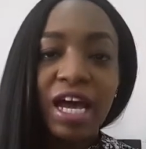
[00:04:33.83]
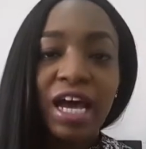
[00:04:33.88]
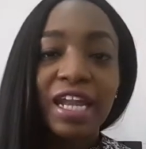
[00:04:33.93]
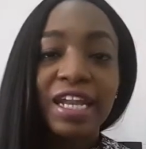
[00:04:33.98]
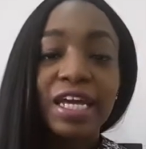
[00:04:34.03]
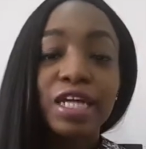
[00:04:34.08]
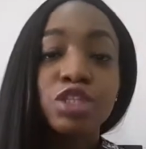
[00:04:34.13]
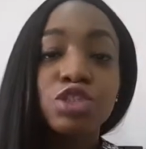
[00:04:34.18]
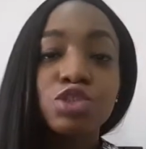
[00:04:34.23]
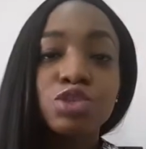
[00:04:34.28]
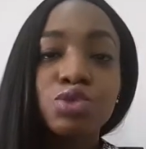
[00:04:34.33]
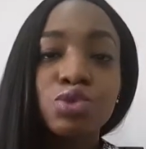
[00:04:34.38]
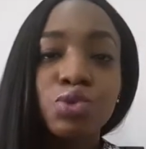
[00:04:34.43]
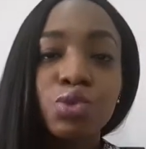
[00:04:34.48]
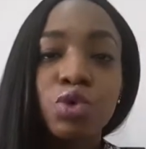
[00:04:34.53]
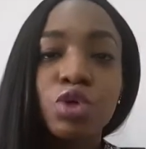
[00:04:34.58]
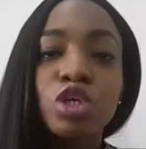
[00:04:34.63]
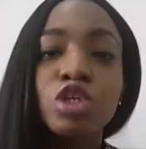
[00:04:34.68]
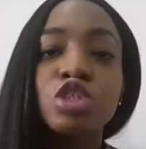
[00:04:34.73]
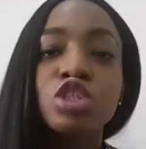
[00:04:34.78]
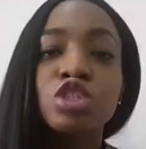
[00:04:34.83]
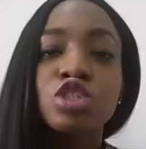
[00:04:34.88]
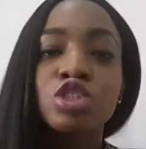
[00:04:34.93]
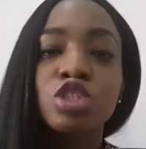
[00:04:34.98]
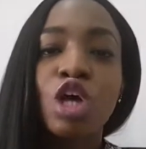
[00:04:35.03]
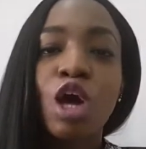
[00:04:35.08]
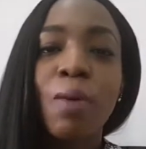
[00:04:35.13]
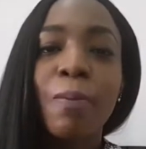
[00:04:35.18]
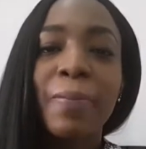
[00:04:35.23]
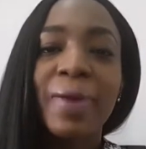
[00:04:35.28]
And then 2,
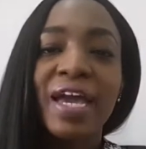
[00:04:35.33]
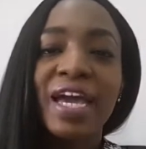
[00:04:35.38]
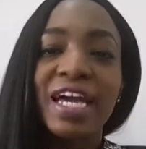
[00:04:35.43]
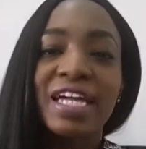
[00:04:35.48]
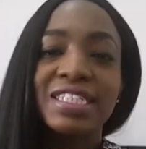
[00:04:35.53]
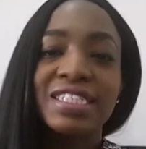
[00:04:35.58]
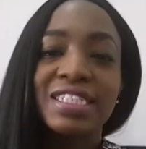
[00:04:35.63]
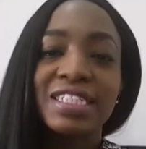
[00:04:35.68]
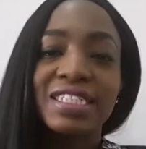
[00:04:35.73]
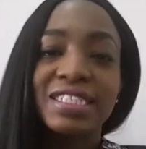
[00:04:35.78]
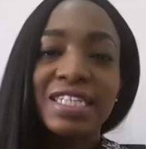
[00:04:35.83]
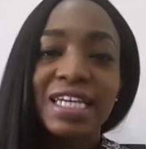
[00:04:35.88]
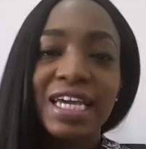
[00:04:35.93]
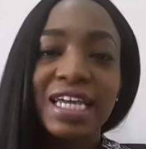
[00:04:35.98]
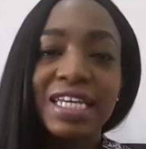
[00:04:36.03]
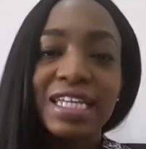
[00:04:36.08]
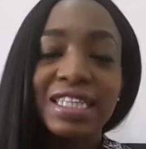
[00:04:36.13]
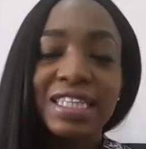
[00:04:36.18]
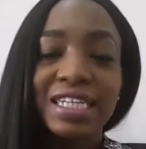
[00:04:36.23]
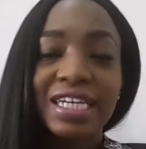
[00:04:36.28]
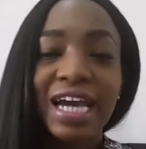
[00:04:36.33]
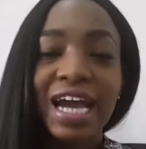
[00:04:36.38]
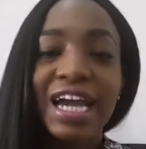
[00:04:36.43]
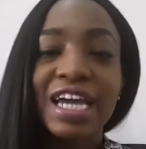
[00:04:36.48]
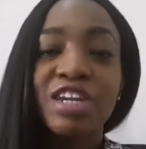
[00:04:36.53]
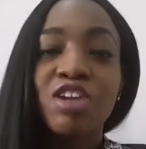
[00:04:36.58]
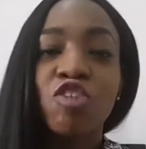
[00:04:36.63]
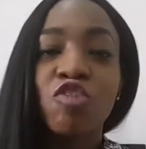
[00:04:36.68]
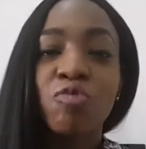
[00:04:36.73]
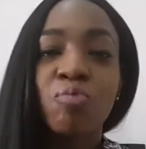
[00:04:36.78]
stop entertaining the
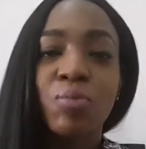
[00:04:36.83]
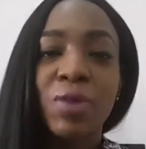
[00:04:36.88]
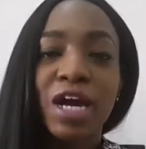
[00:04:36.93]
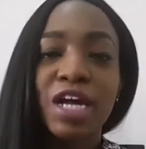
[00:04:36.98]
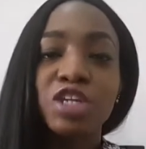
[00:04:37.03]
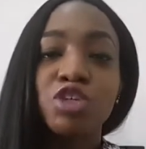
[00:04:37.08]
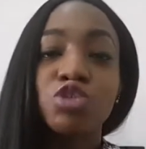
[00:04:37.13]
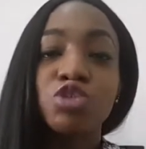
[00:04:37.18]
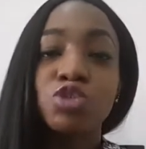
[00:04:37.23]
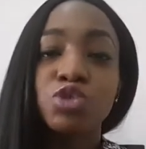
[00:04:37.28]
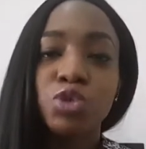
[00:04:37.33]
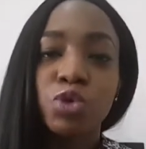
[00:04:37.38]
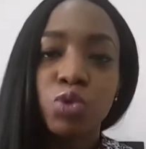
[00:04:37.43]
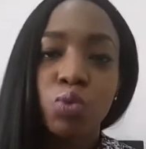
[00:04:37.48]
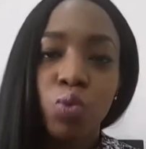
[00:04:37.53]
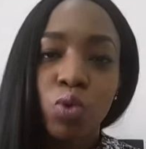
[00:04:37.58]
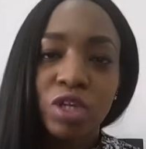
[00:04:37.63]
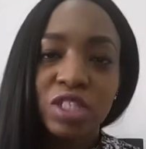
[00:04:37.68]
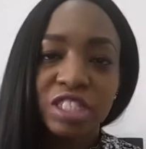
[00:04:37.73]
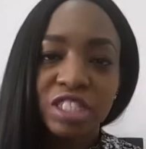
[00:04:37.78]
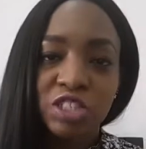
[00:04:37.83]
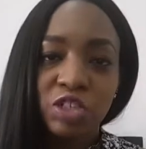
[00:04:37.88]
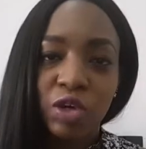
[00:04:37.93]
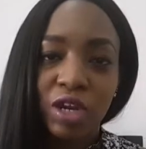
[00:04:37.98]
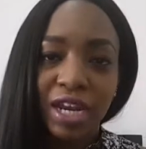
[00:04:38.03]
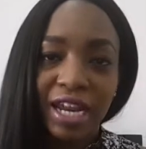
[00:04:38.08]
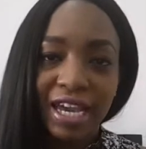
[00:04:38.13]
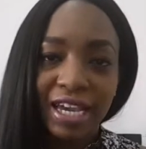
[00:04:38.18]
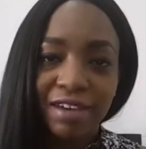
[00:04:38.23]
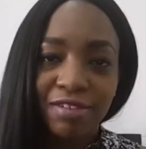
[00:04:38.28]
kind of man you don't want in
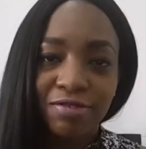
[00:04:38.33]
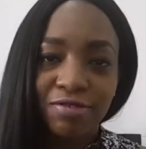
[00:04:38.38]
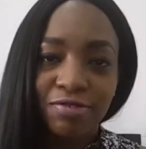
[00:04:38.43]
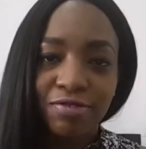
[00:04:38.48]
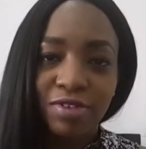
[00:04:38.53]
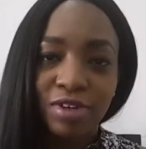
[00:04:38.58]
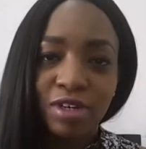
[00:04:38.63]
your life.